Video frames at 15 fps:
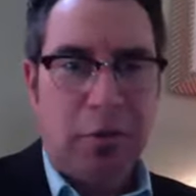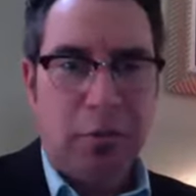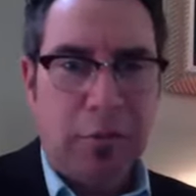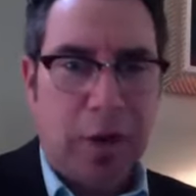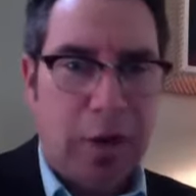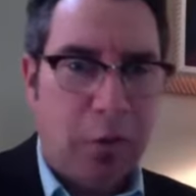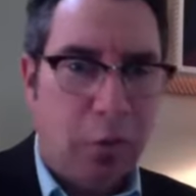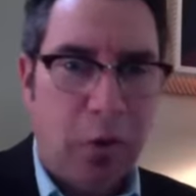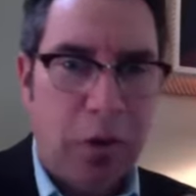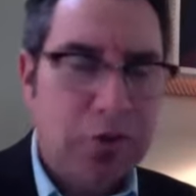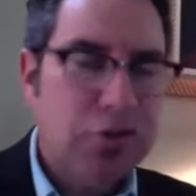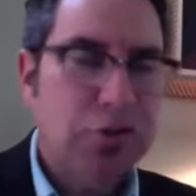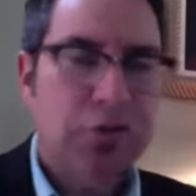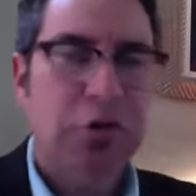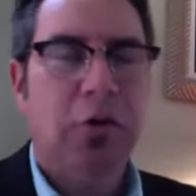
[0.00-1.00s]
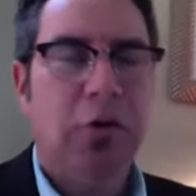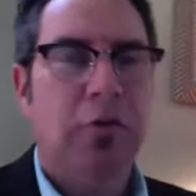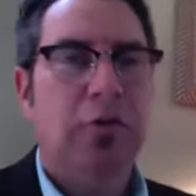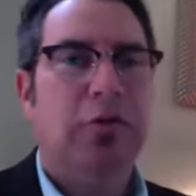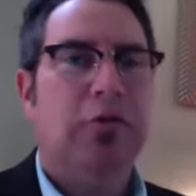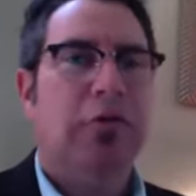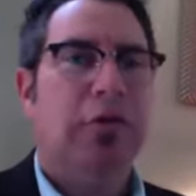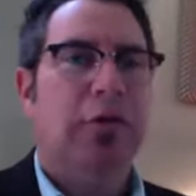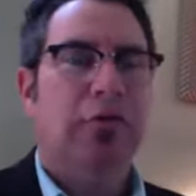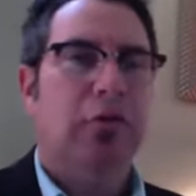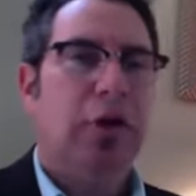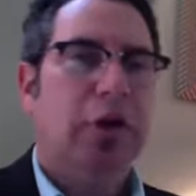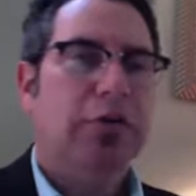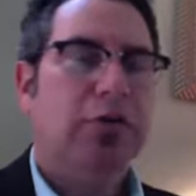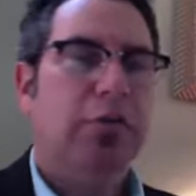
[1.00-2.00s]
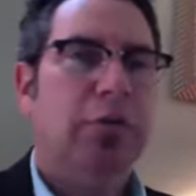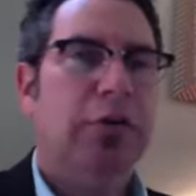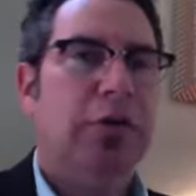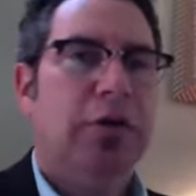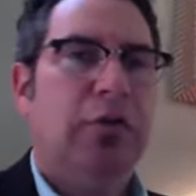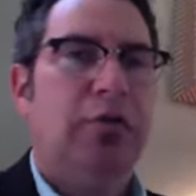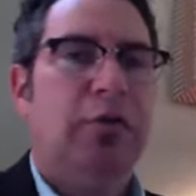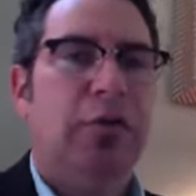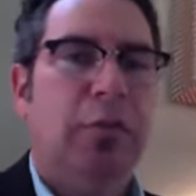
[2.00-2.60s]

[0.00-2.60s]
I want you to go and do this, right? So we think of,